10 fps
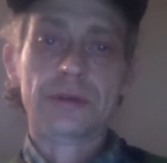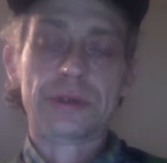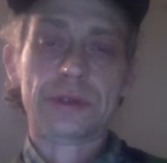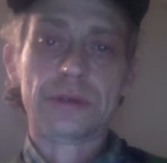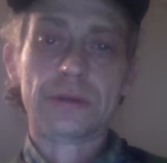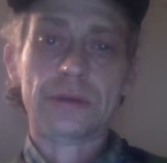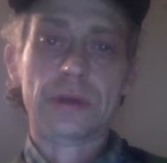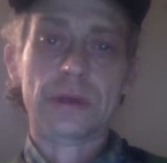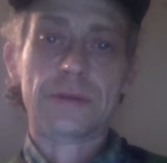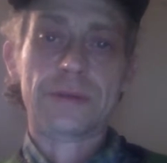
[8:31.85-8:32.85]
So
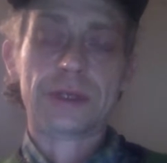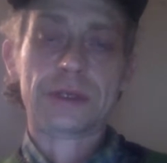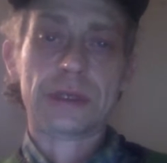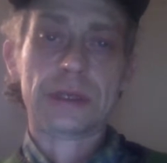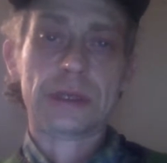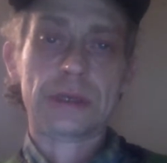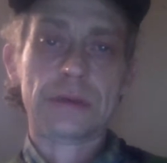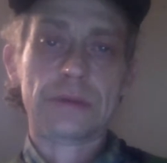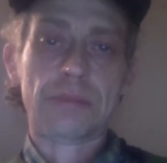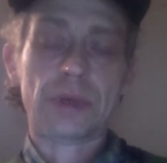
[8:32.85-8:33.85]
all of this
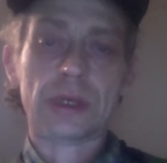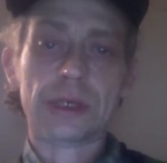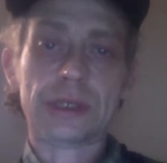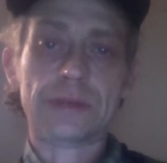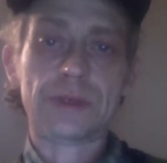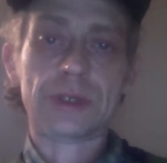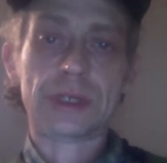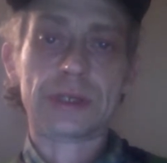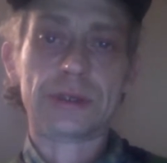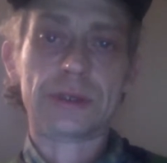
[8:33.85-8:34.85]
policy
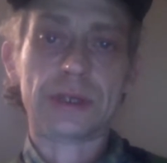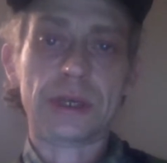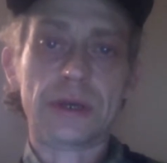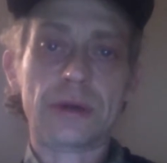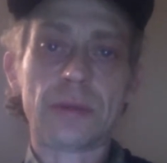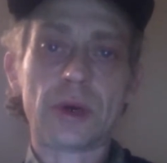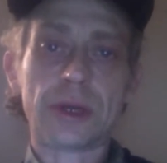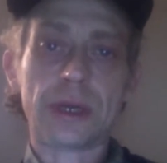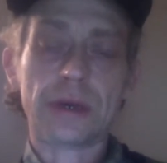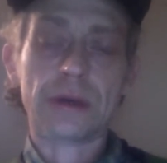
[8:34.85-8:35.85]
resistance to
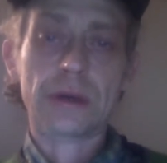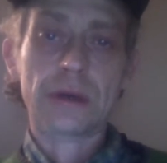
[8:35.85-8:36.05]
earmarking,